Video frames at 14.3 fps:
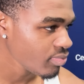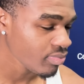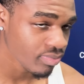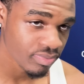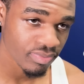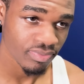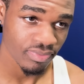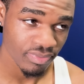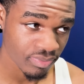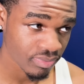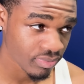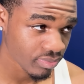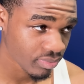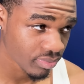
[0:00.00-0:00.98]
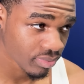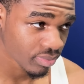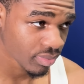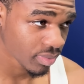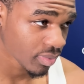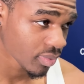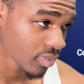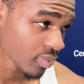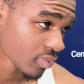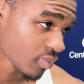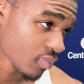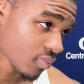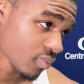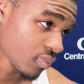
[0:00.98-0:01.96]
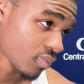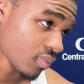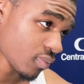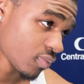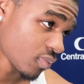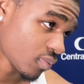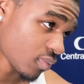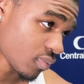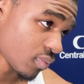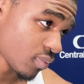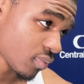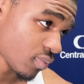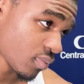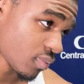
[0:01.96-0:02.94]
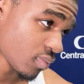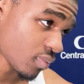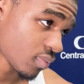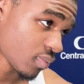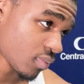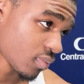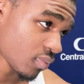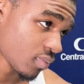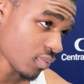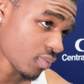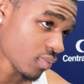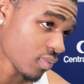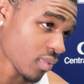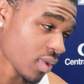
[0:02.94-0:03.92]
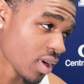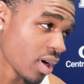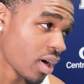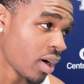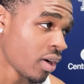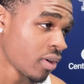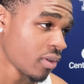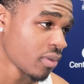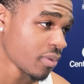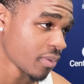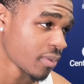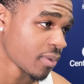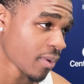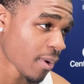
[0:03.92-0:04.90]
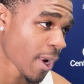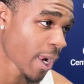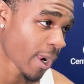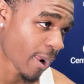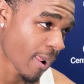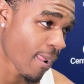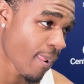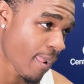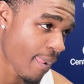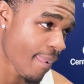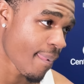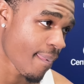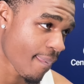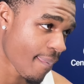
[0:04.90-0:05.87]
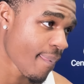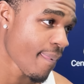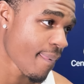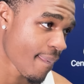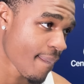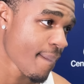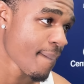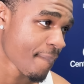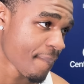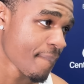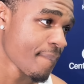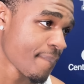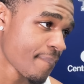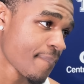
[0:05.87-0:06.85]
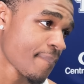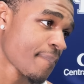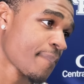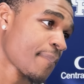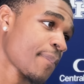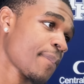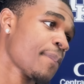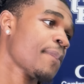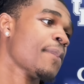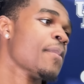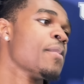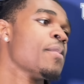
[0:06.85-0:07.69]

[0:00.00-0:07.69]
How do you guys explain the unselfishness? Because it seems to be top to bottom. Most teams have a couple of guys that try to get theirs when they need to and all that stuff.